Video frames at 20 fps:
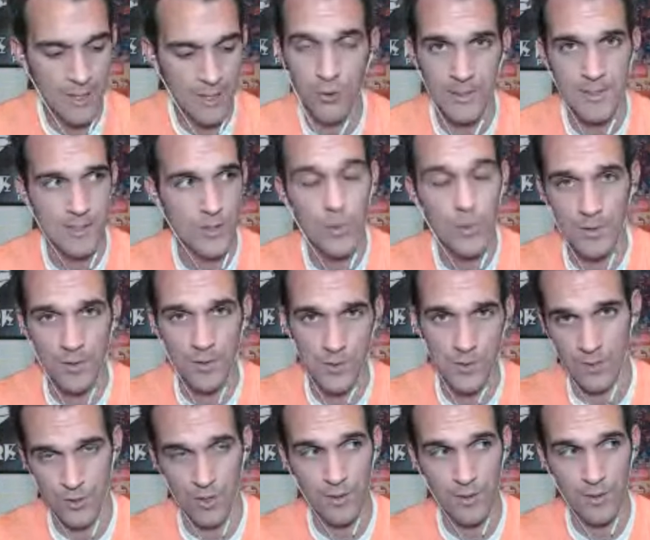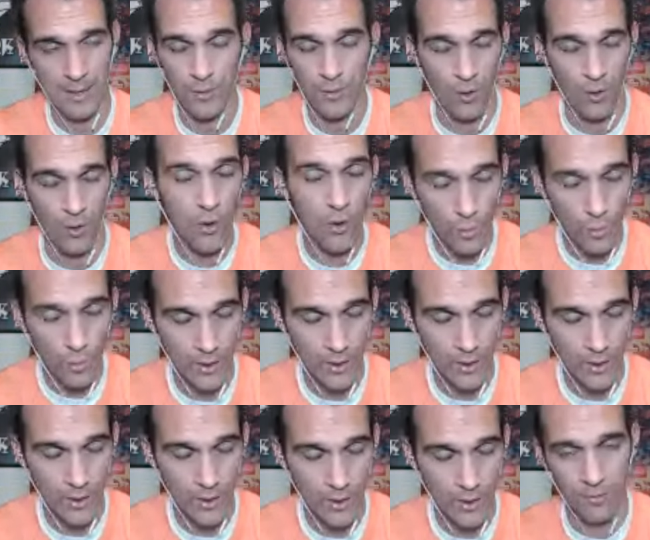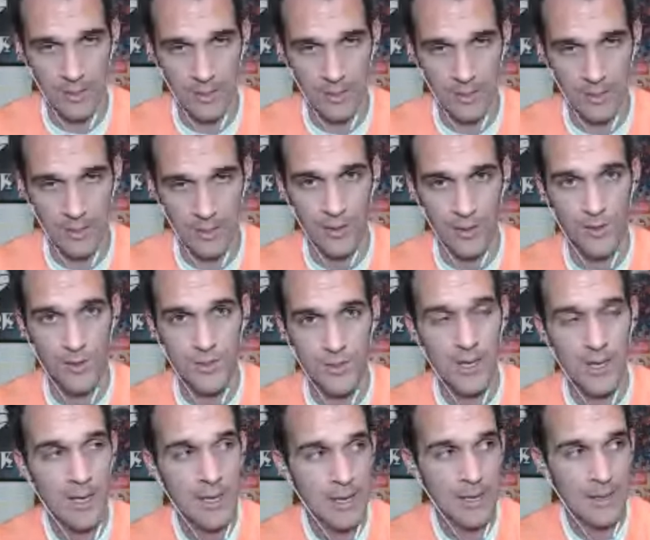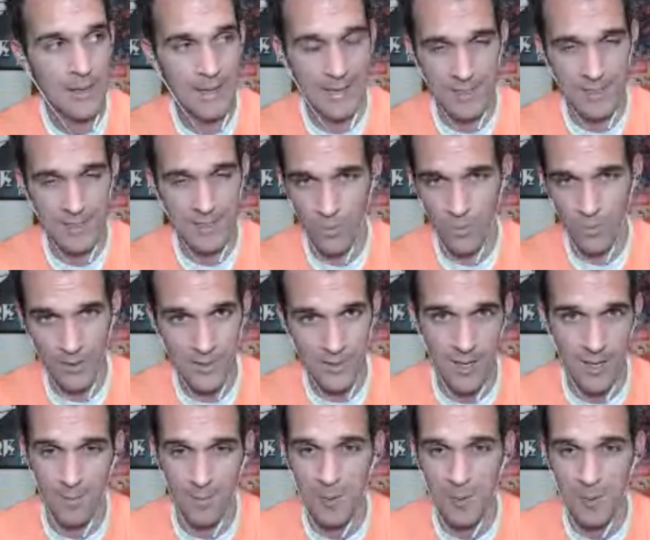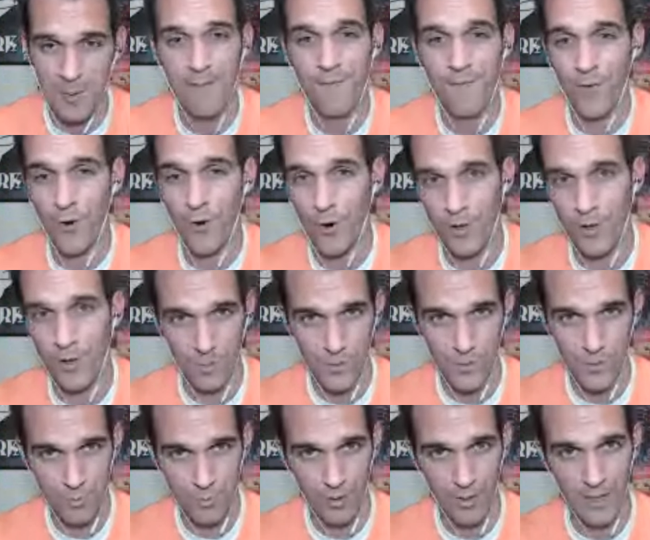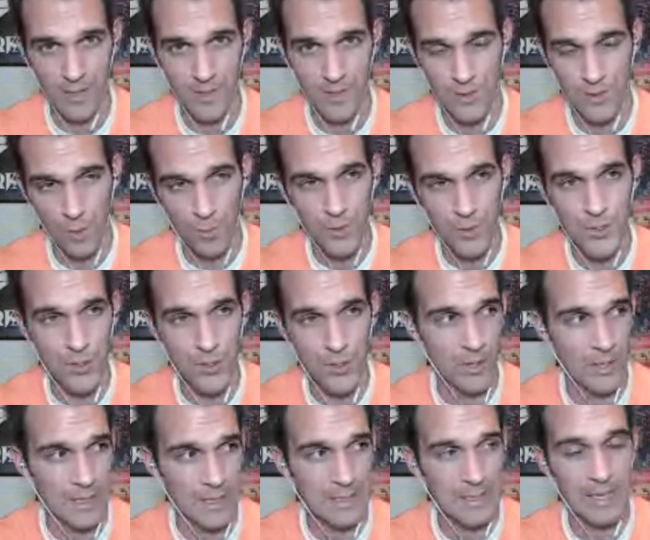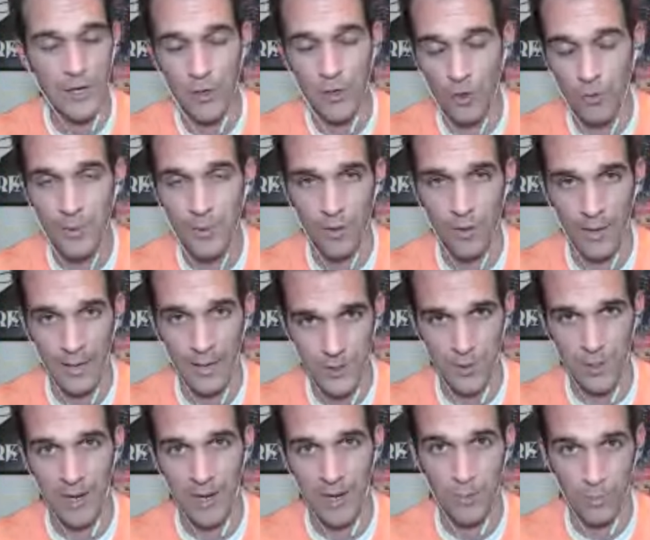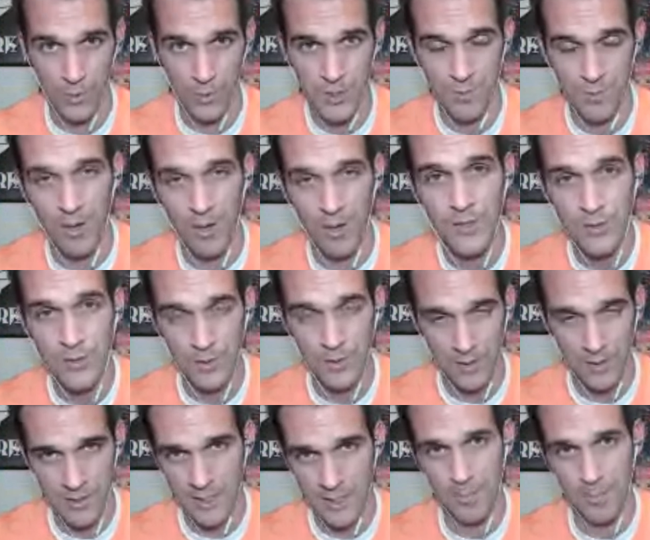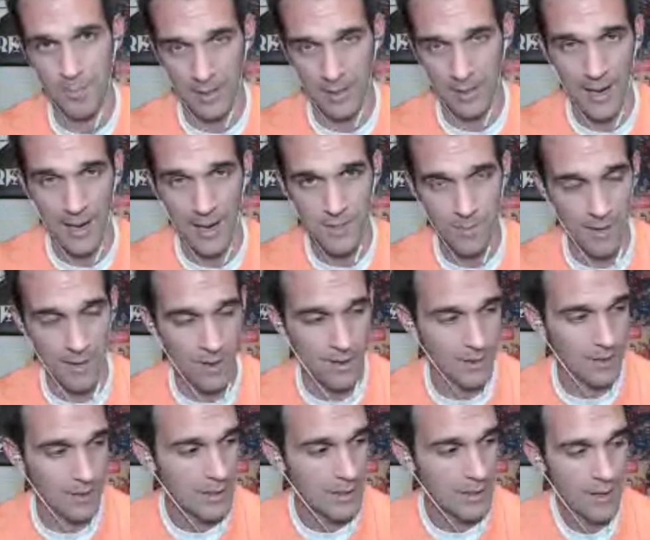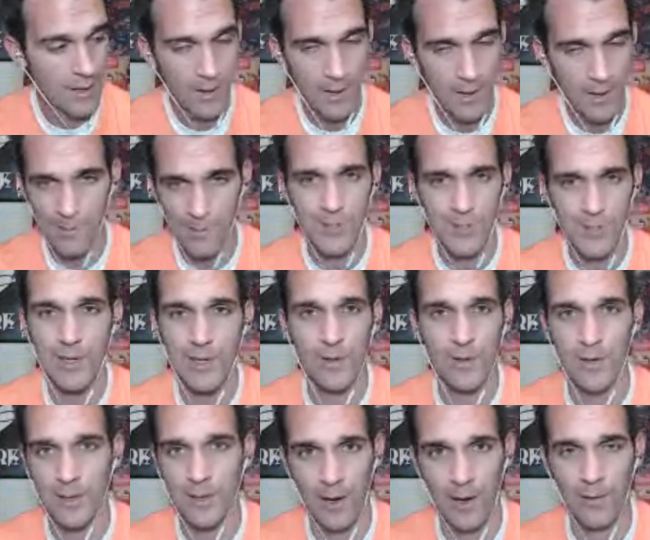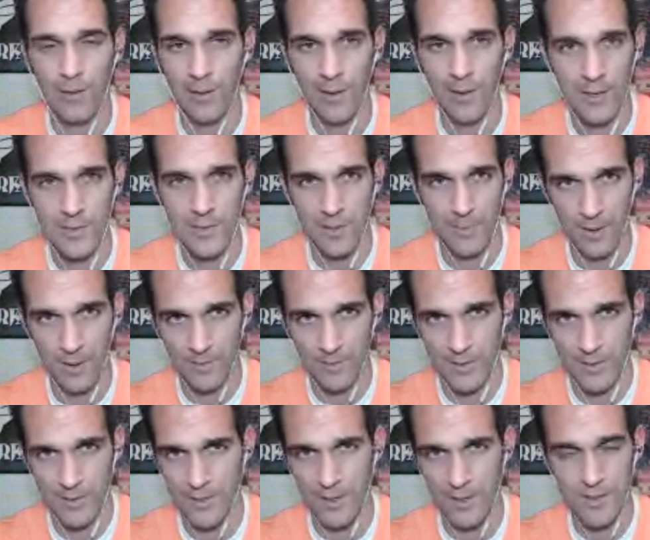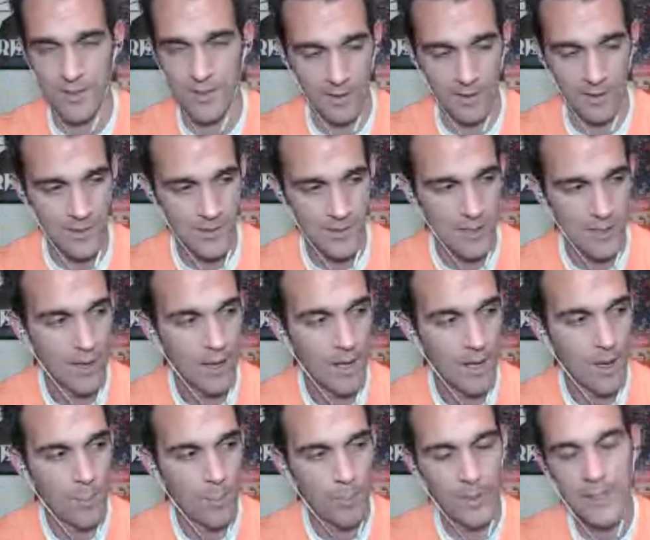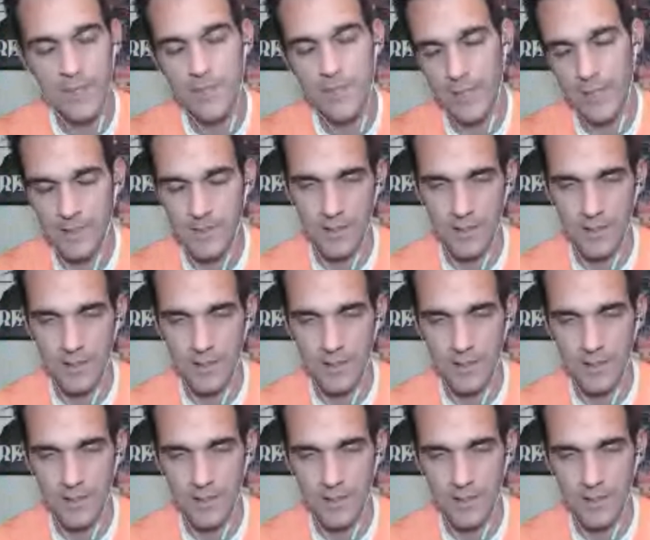was on Shark Tank. And with all the work I've done over the last 2 years, that's the one that's gotten me by far the most press. So much so that Clay Newbill actually had to respond to it because he kept getting asked about it. I'm sure he couldn't care less about discussing this, but he said,